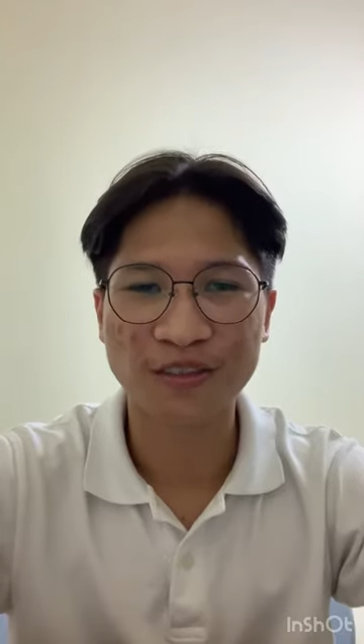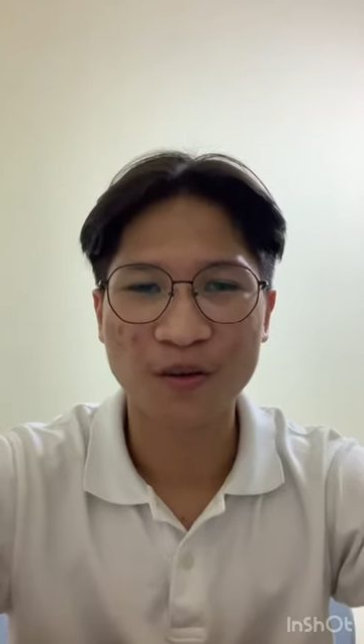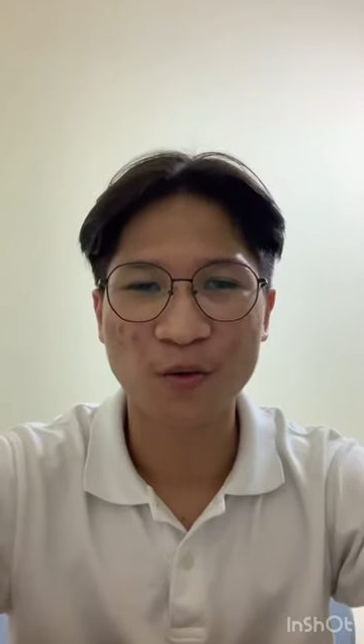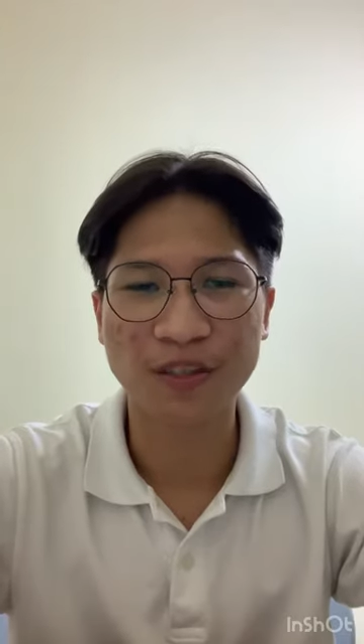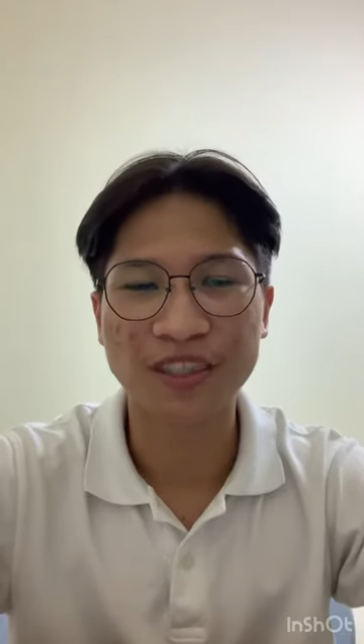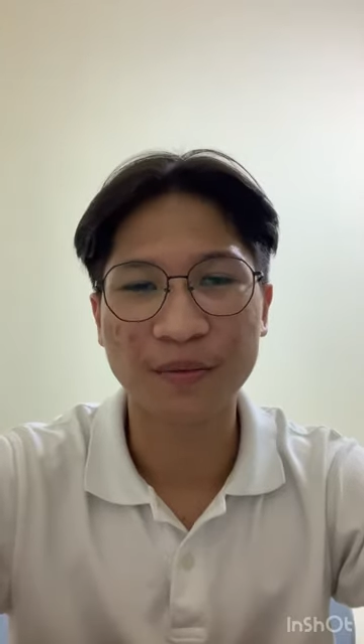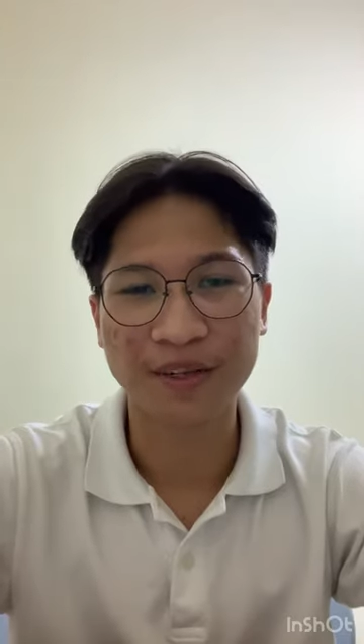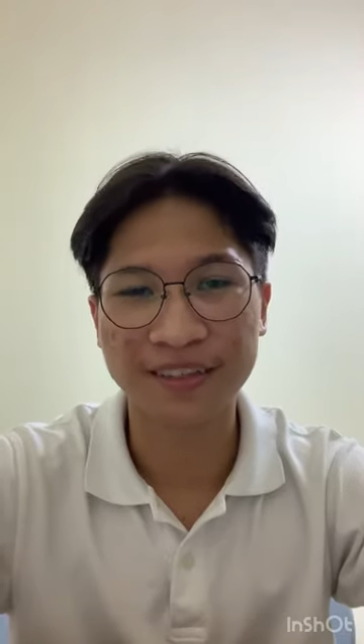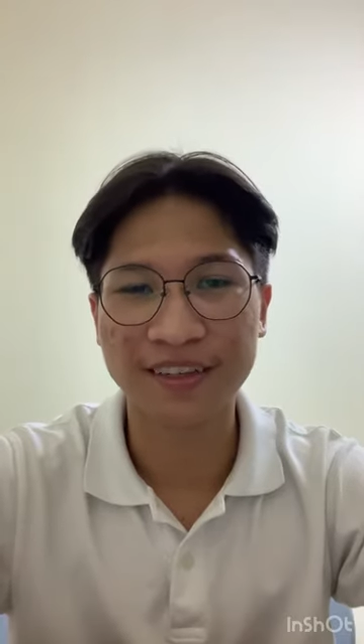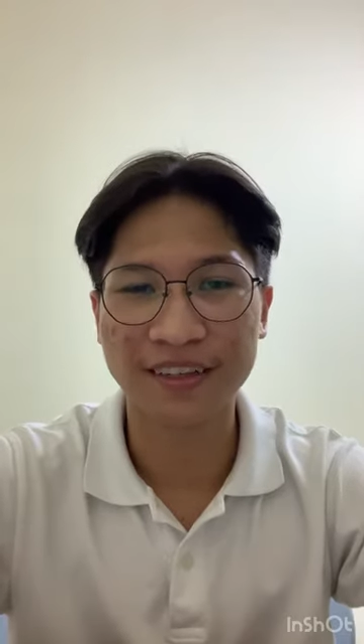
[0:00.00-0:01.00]
wants some
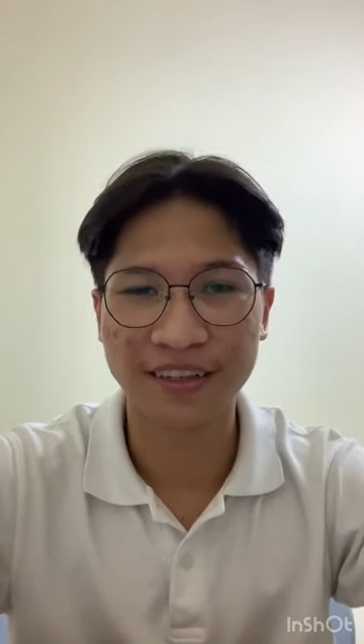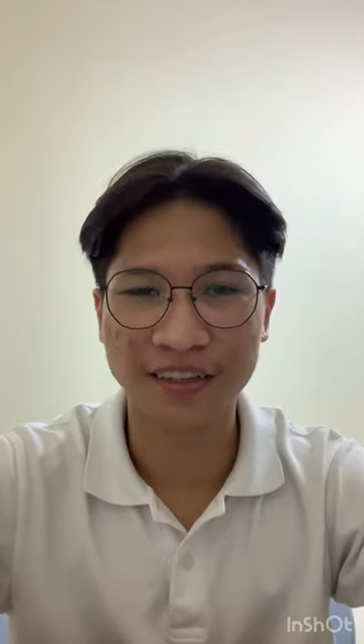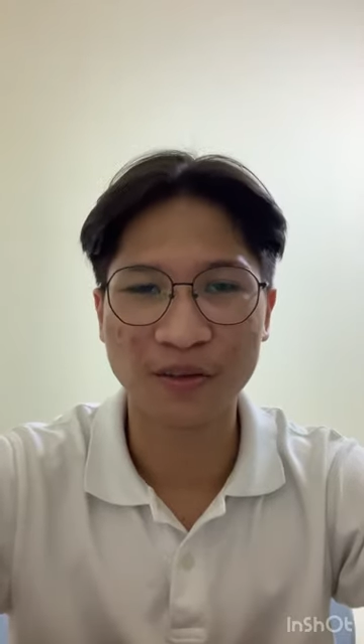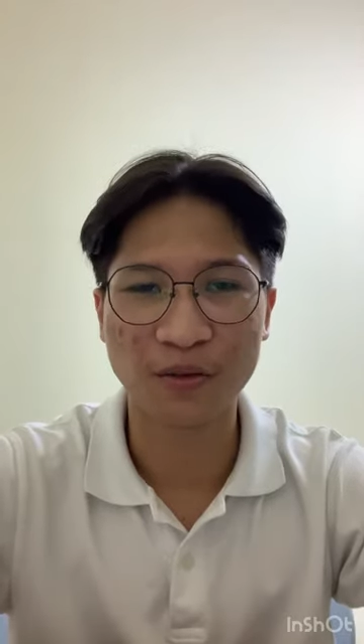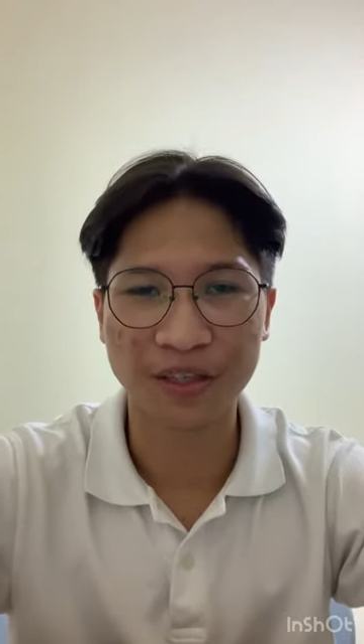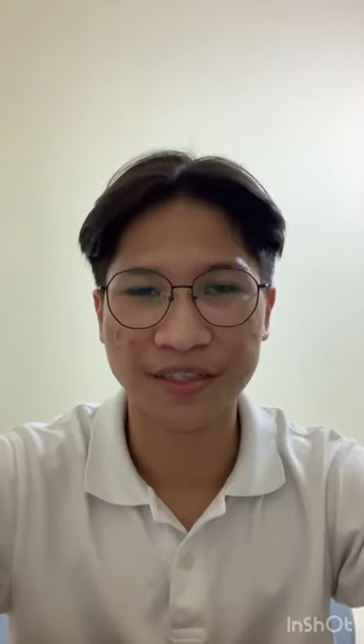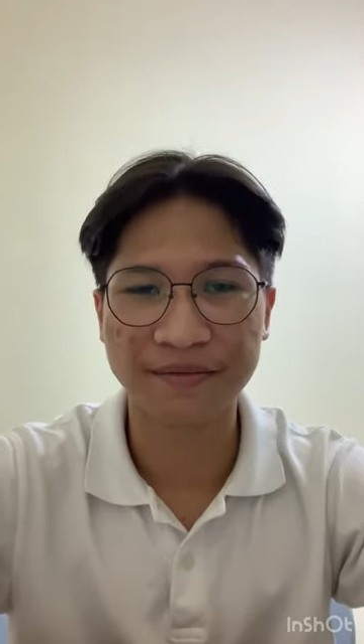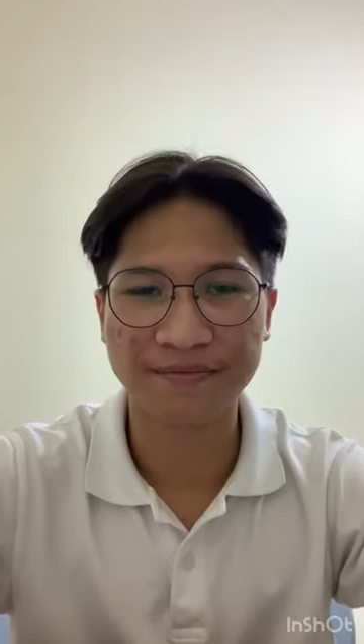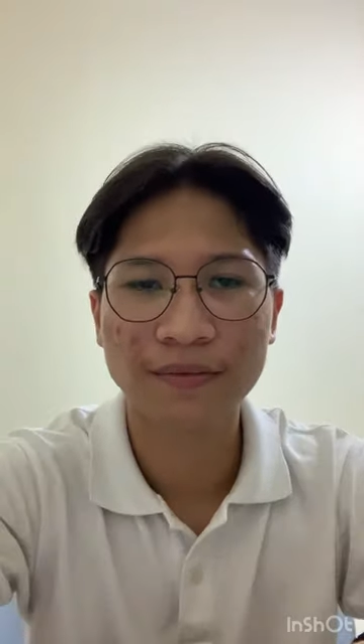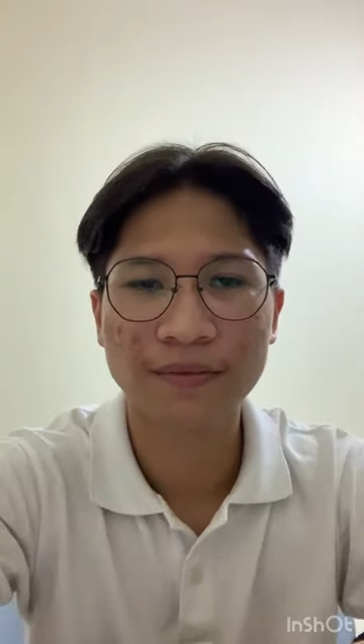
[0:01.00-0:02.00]
aesthetic into
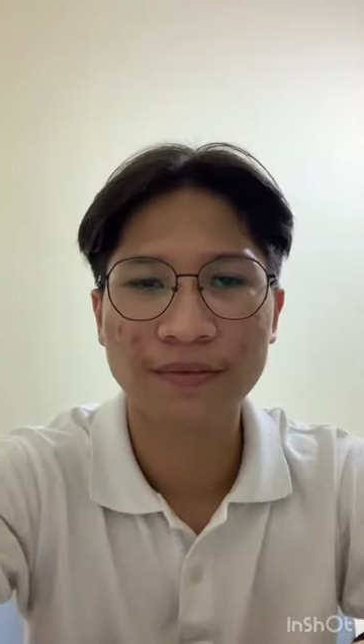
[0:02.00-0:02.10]
it.